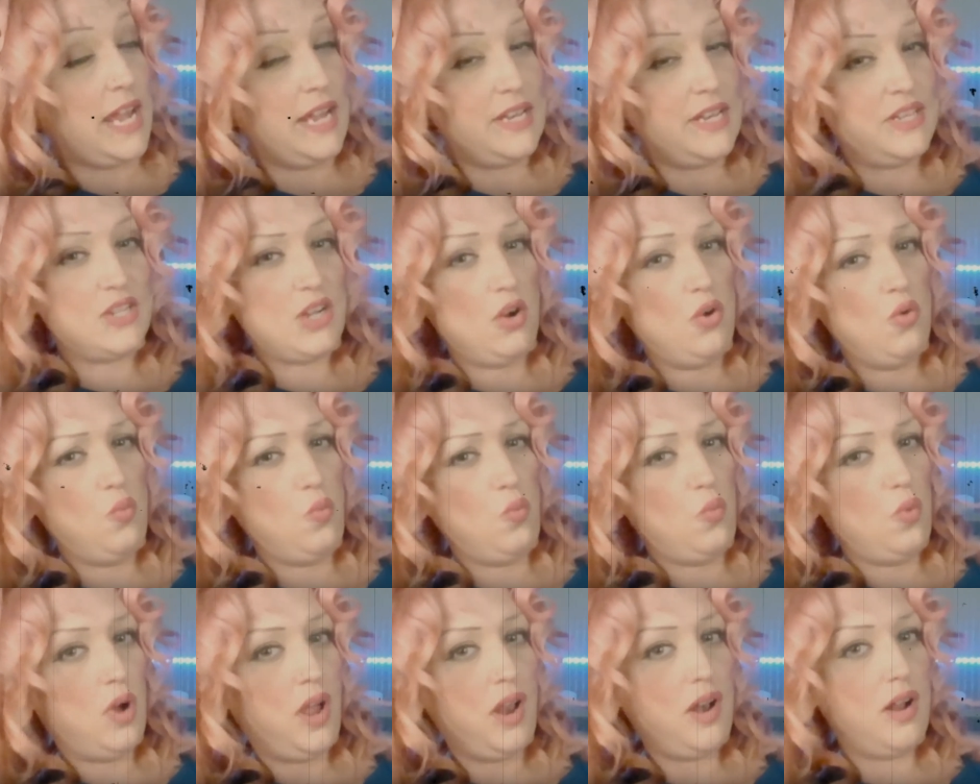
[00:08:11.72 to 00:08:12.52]
I
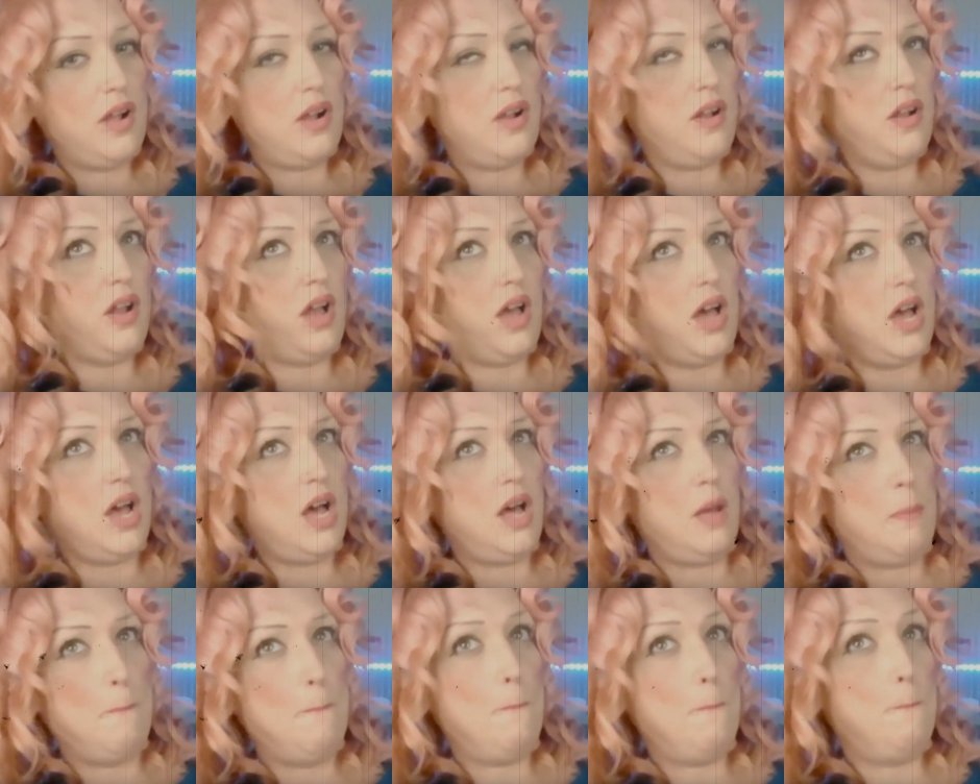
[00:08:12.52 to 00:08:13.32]
don't want
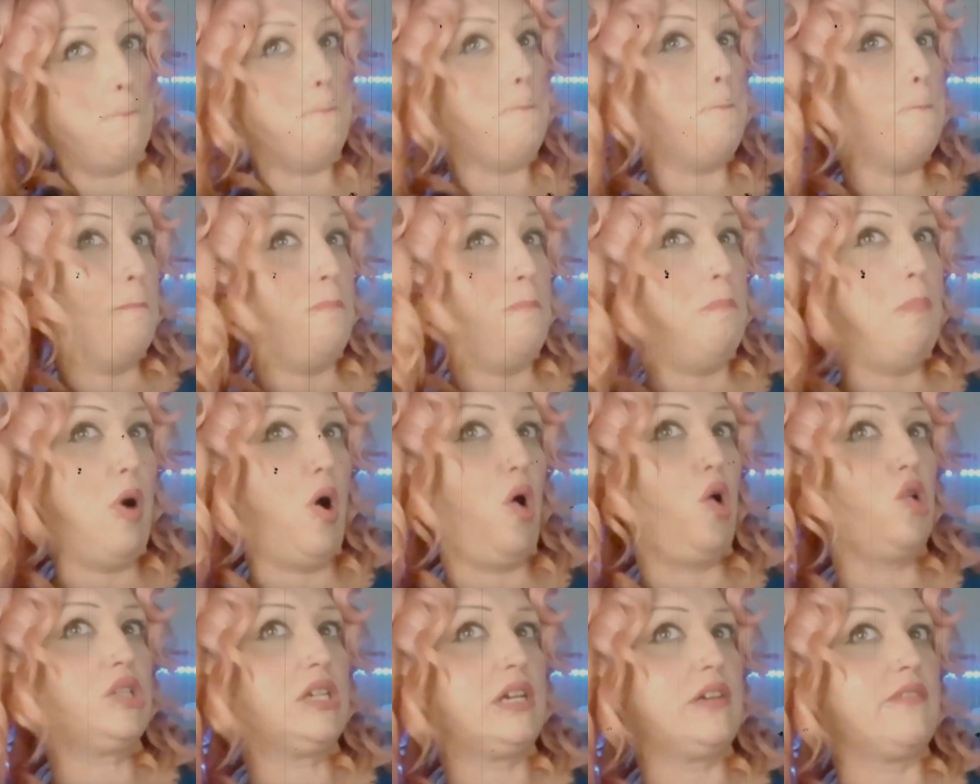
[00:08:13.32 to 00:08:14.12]
a
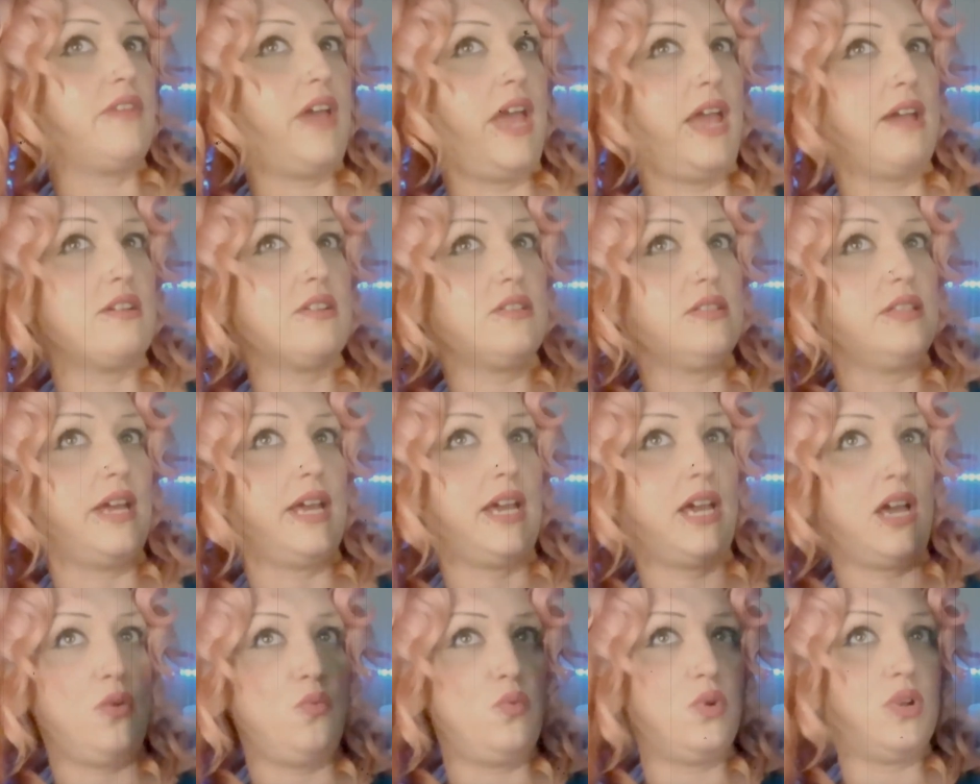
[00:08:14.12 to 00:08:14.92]
bulk of hair
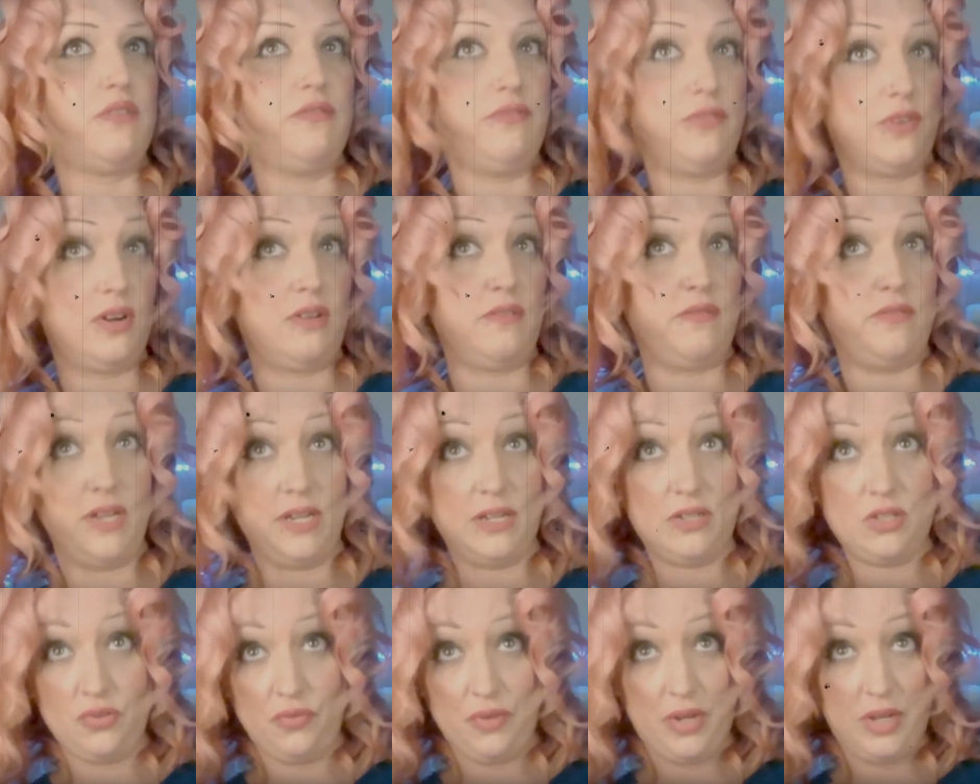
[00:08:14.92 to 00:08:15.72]
like I would for a
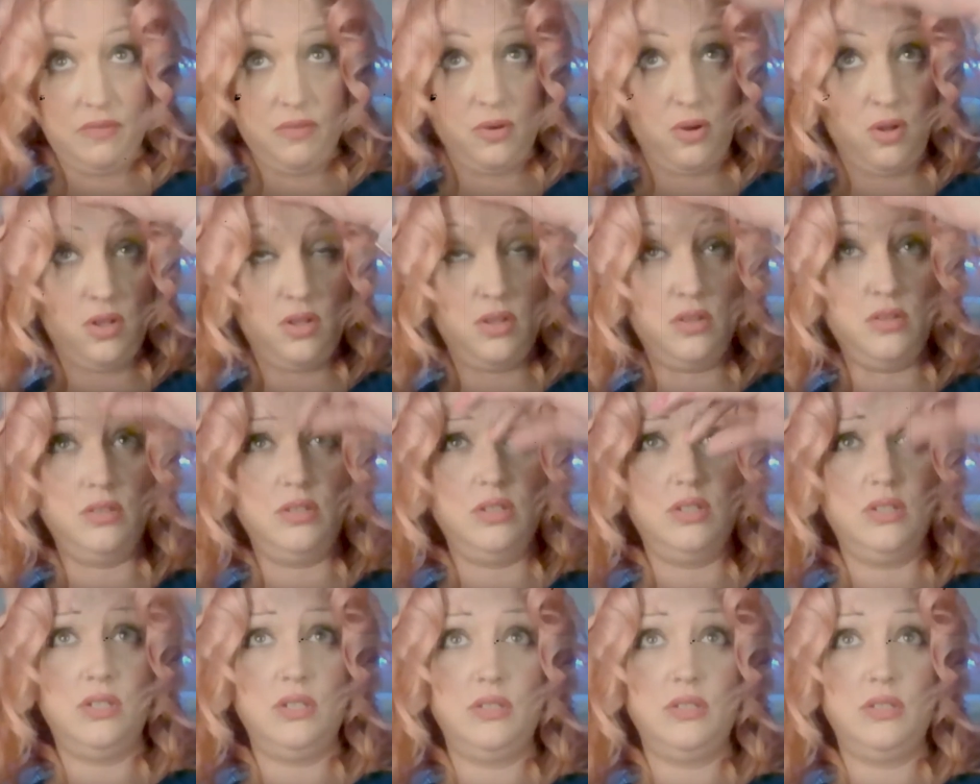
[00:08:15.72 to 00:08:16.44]
victory roll.